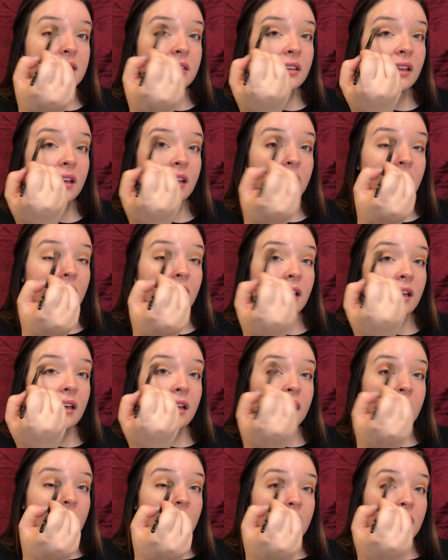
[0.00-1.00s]
And like
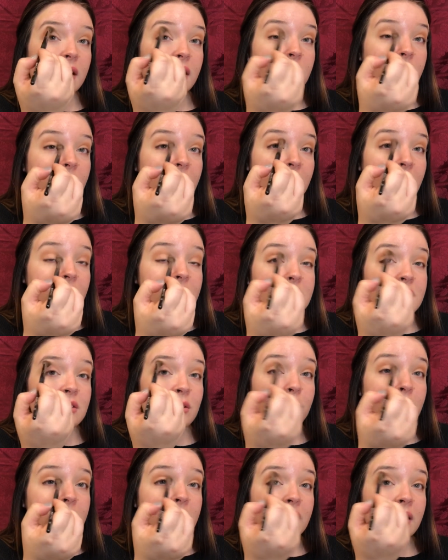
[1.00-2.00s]
we had so
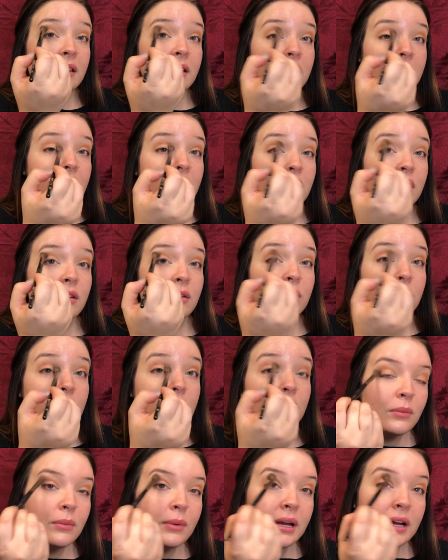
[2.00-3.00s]
many like
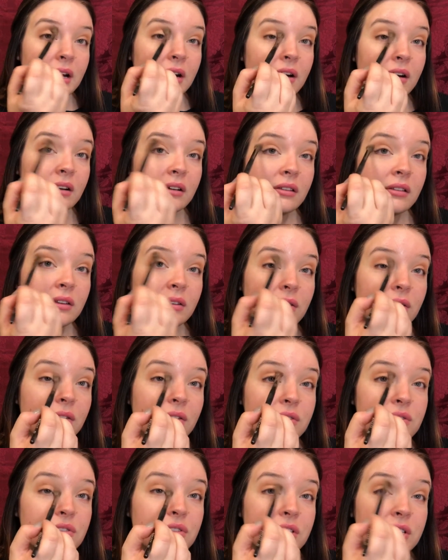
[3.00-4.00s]
cute weird little
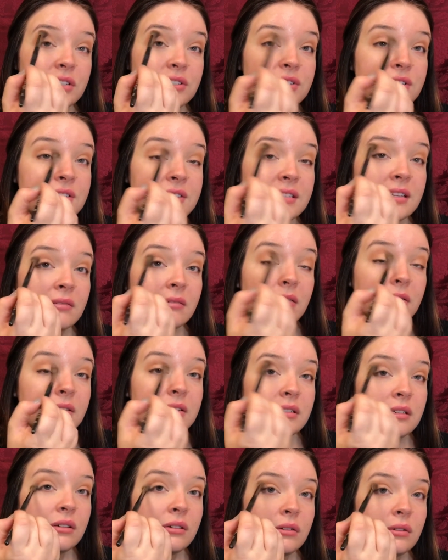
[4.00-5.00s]
traditions that we would
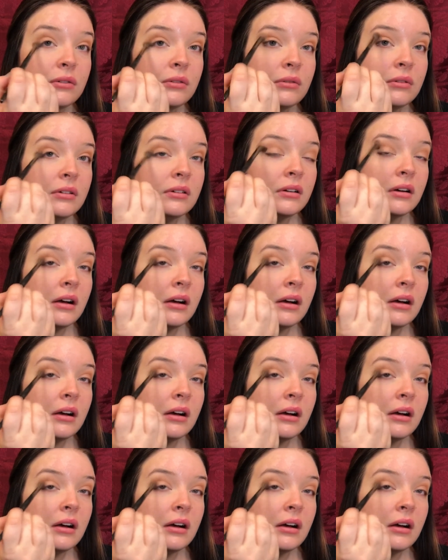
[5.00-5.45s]
do.